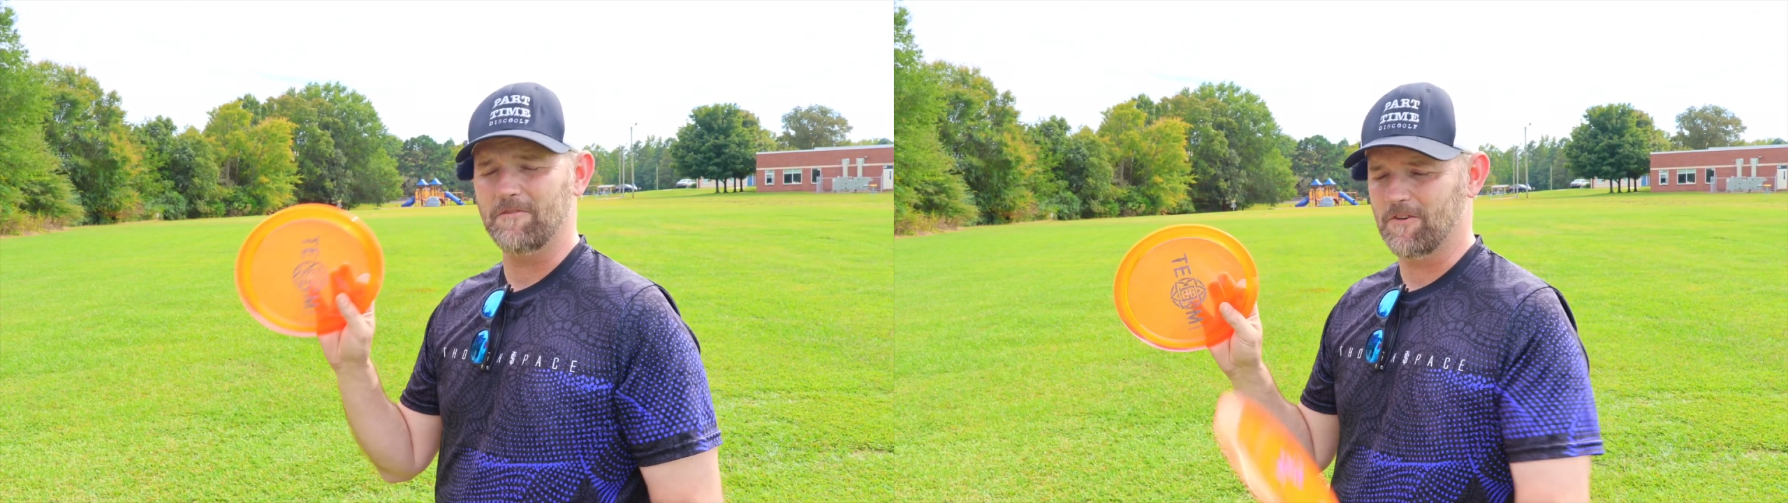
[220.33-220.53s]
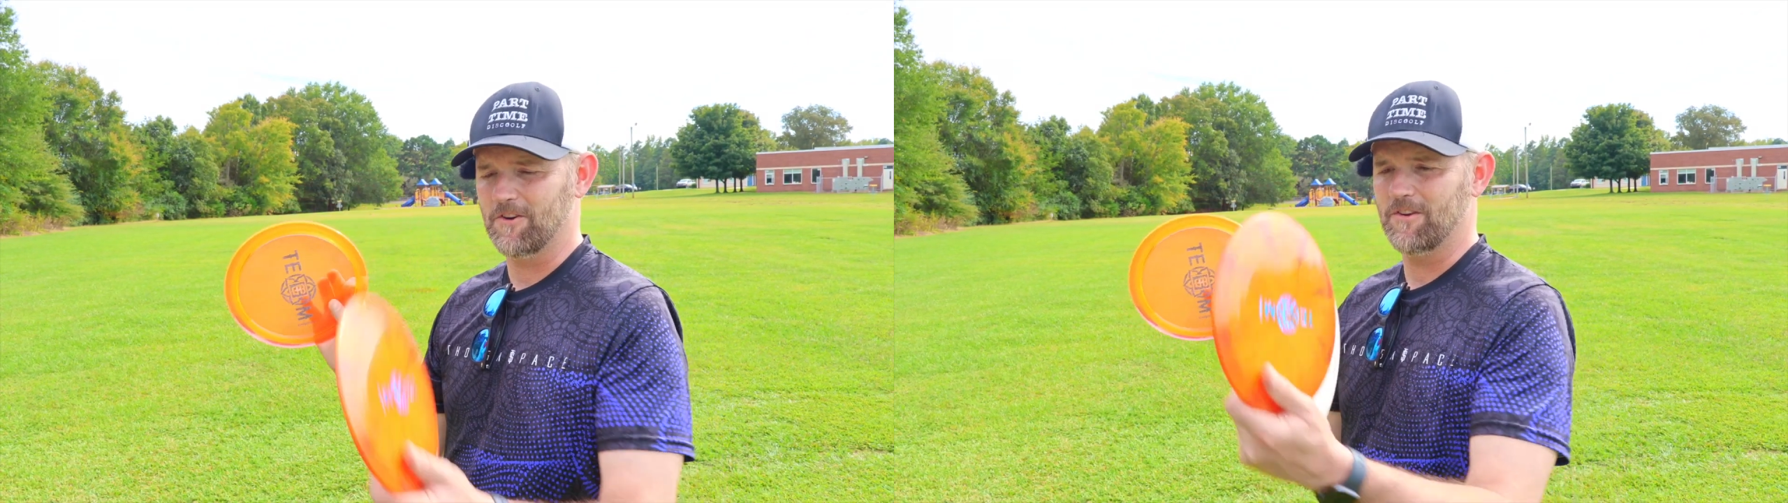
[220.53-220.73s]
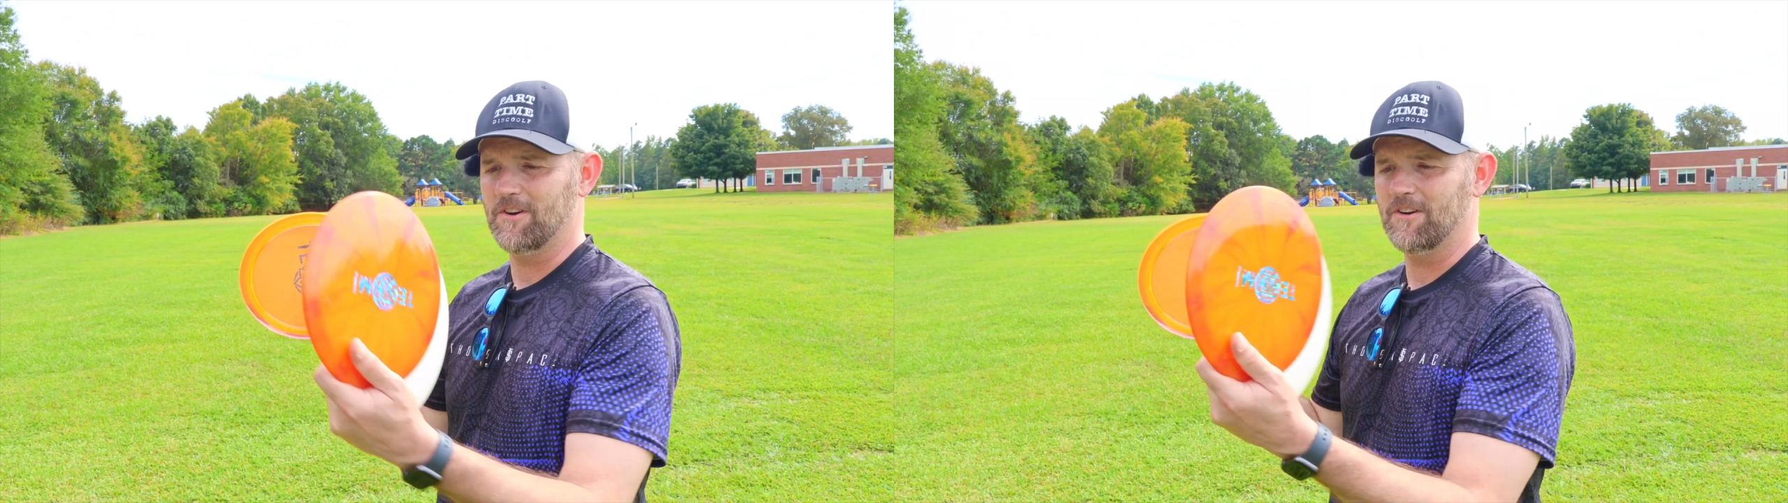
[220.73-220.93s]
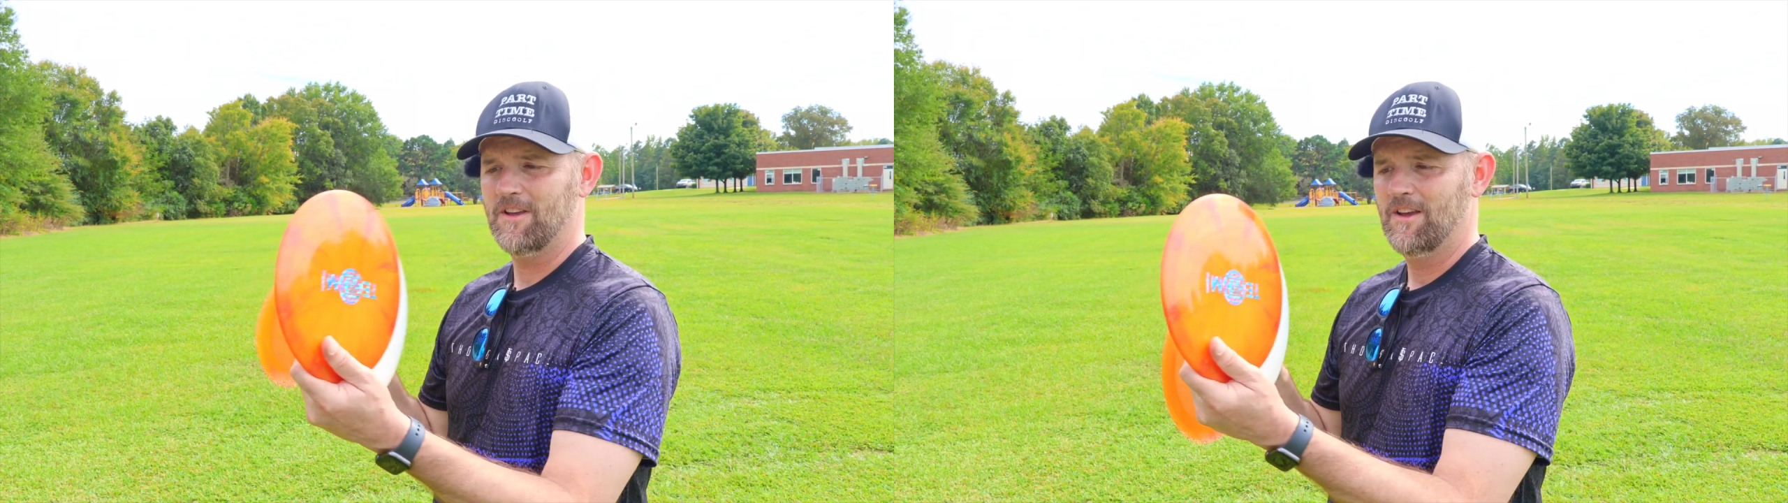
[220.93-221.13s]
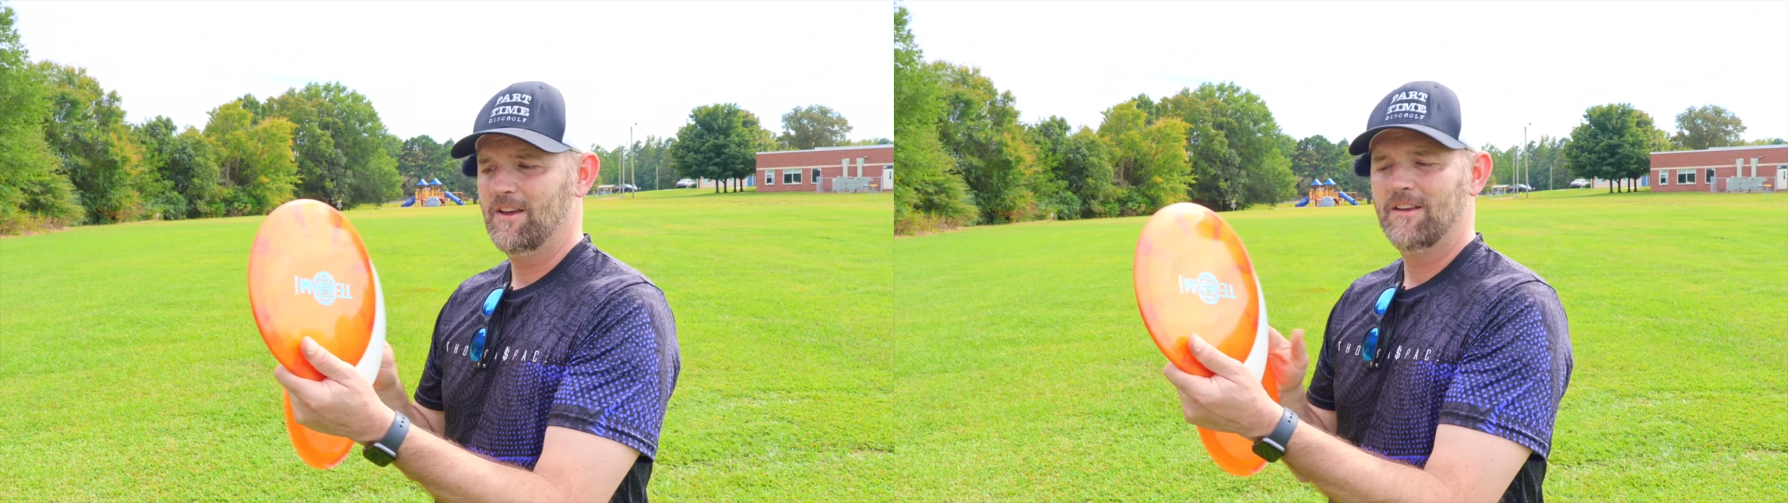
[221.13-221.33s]
further
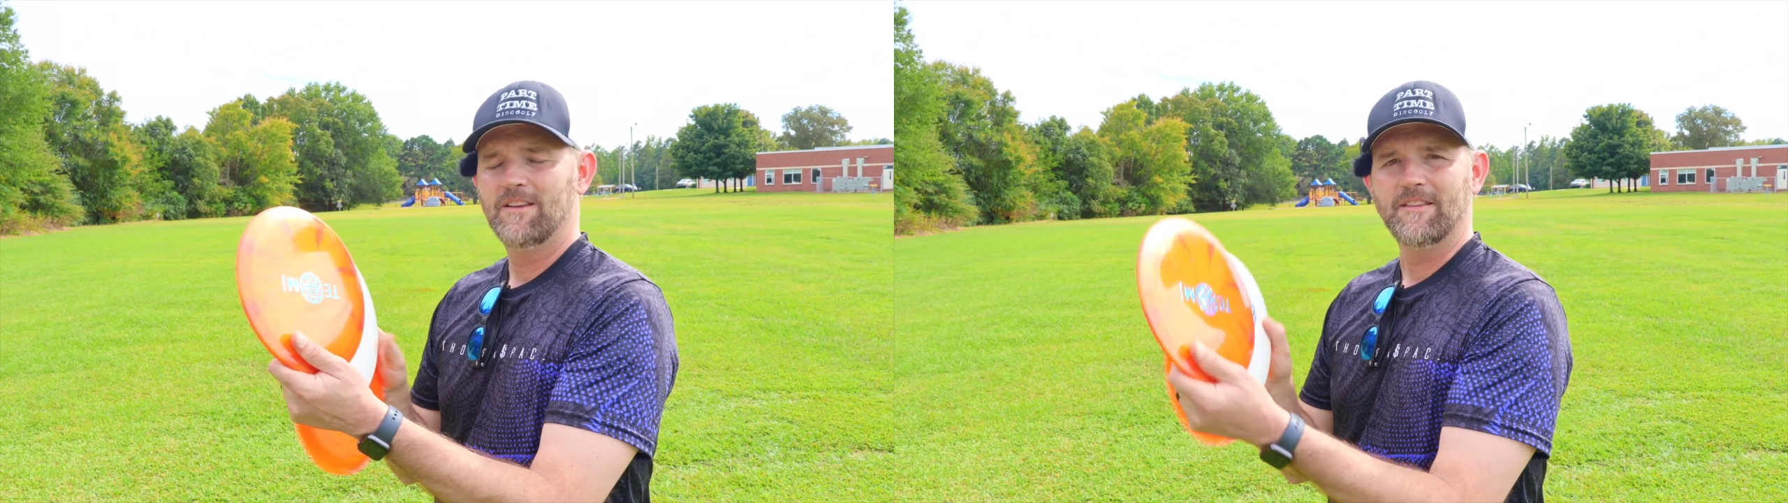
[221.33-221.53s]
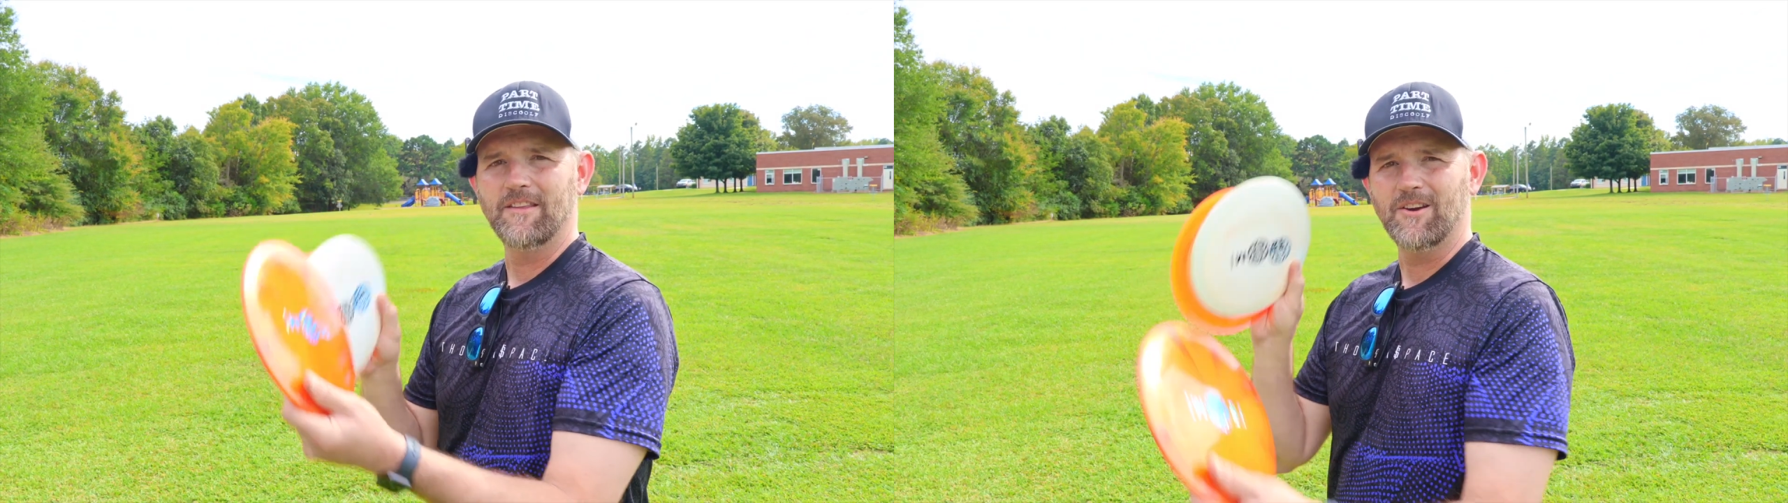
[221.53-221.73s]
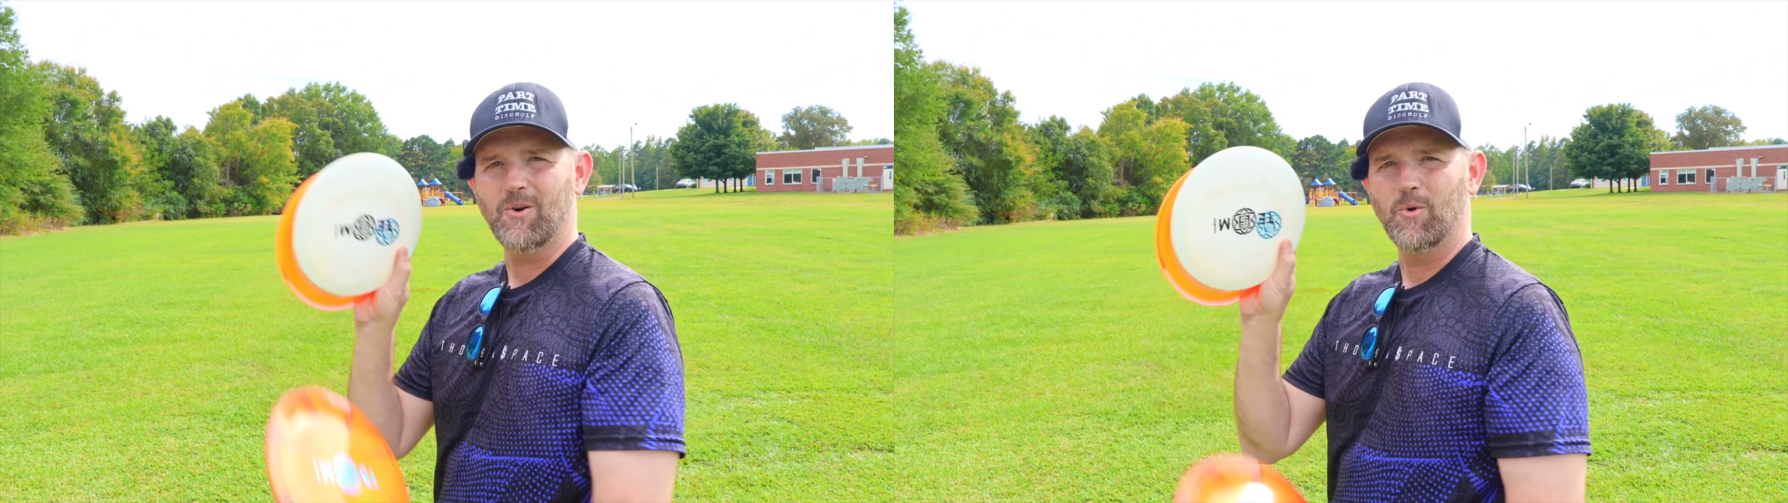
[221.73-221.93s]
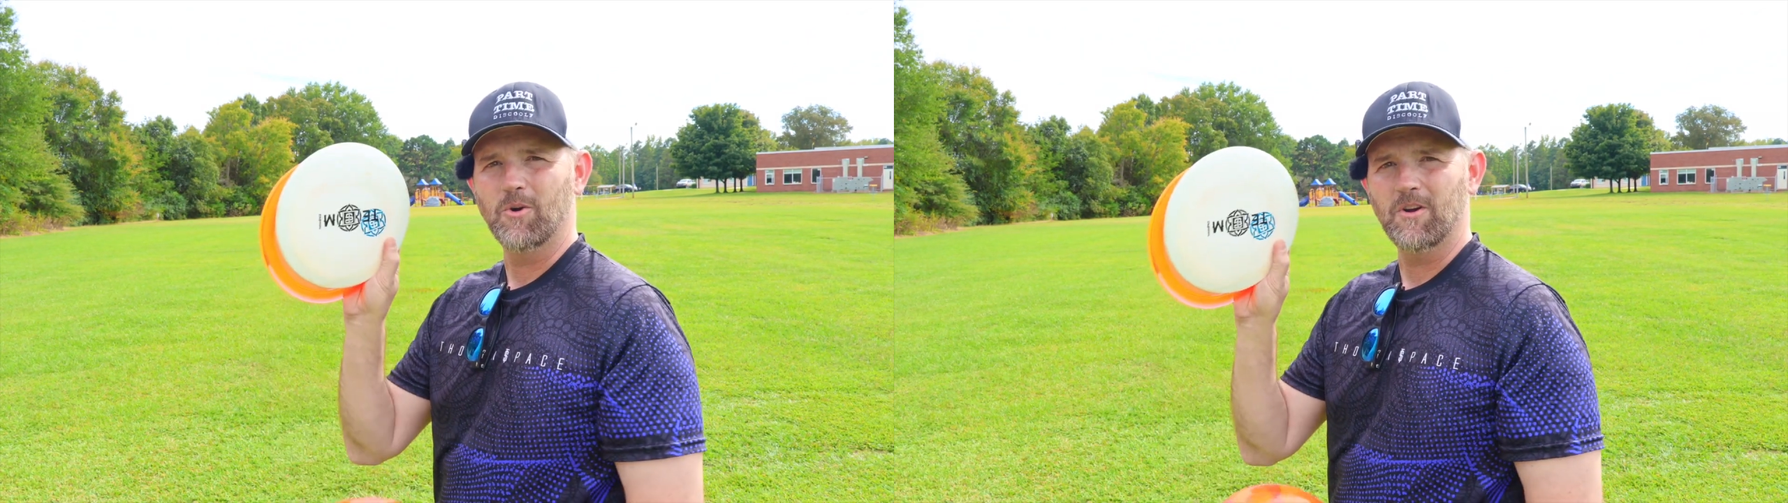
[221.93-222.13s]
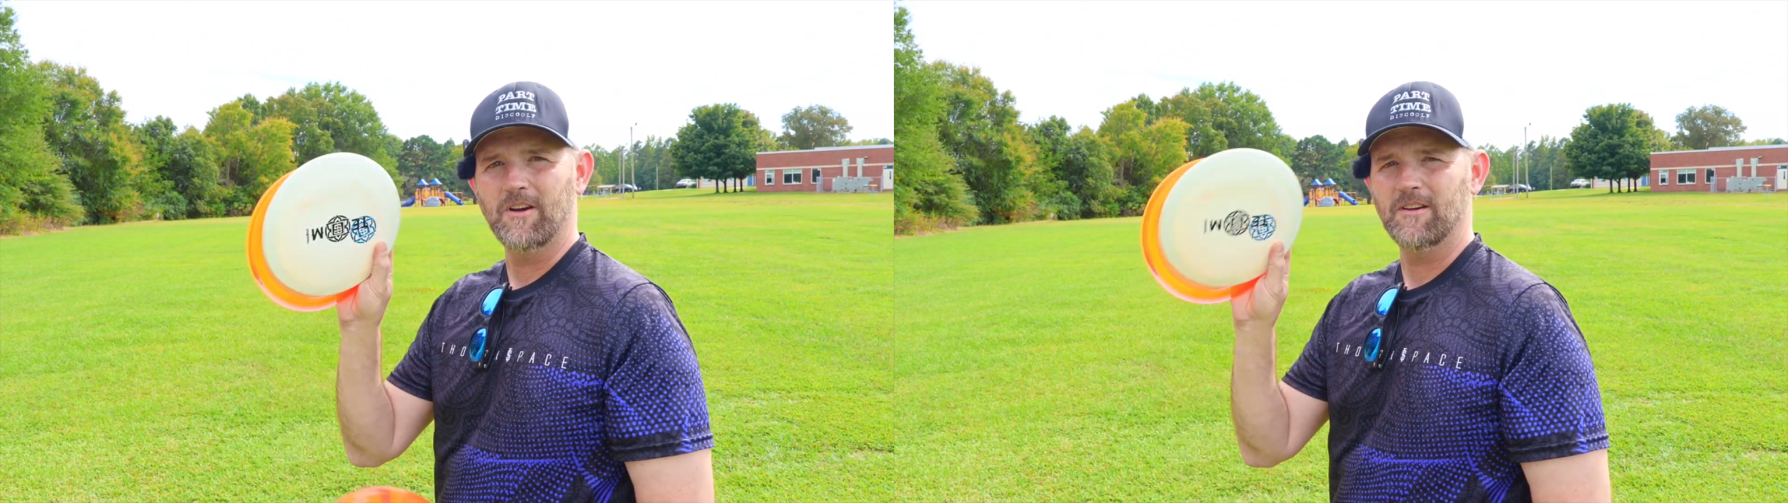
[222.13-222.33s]
than the
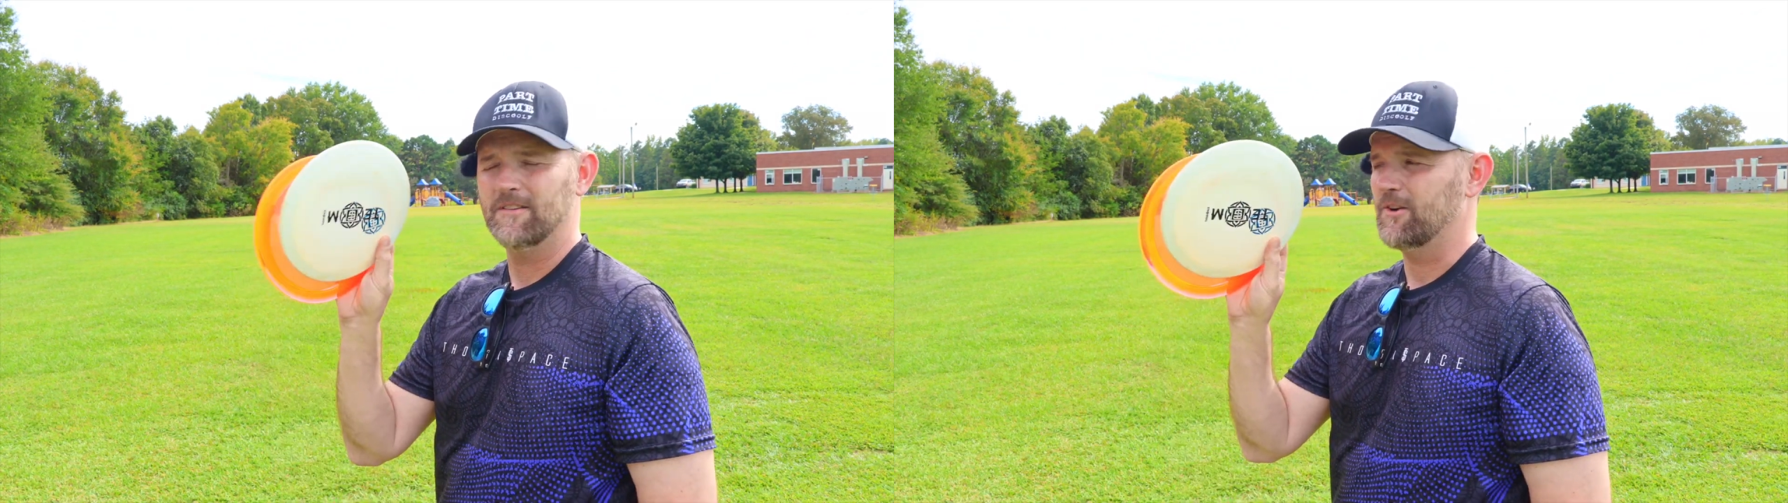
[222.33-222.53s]
Aura.